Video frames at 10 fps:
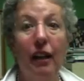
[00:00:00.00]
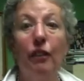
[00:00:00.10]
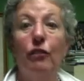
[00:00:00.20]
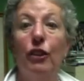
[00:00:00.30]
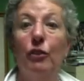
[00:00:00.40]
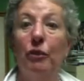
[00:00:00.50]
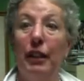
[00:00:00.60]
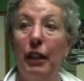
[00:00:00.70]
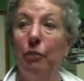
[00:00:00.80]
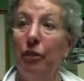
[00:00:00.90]
First, we
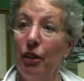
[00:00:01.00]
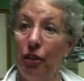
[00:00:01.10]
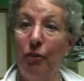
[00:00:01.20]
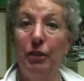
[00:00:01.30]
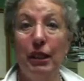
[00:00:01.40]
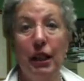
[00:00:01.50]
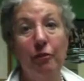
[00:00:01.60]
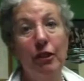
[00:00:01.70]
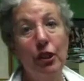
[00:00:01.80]
need prescription number